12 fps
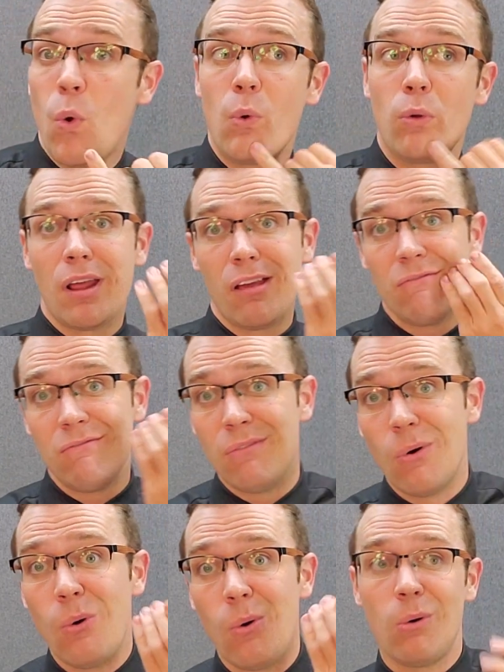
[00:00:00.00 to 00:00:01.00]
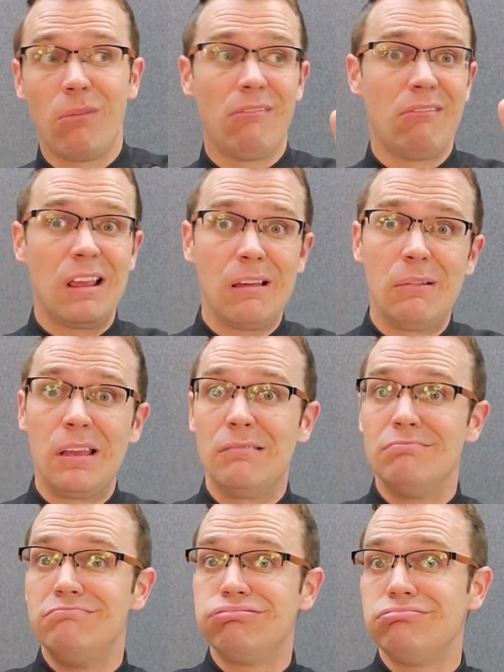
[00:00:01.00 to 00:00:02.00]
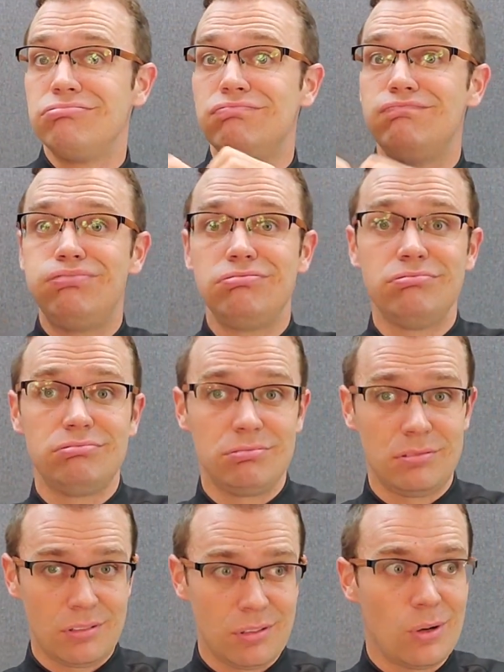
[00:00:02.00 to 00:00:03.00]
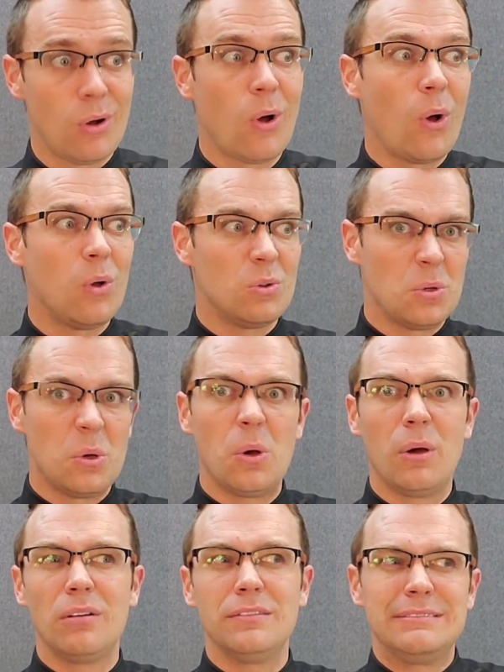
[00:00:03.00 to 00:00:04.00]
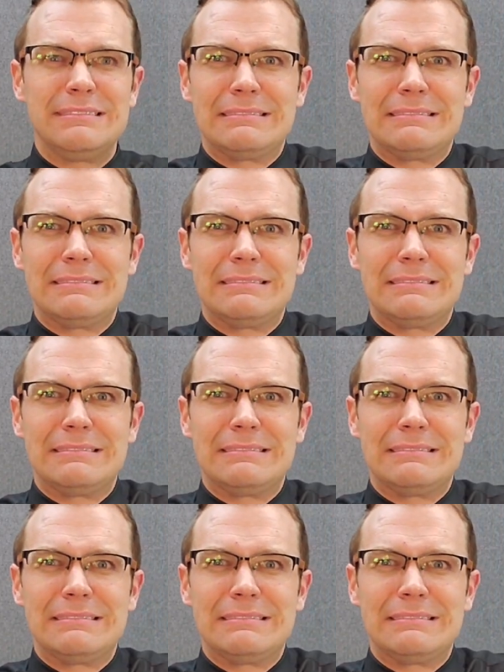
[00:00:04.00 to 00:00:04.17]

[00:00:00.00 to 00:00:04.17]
Also choose a signal for help that you both understand.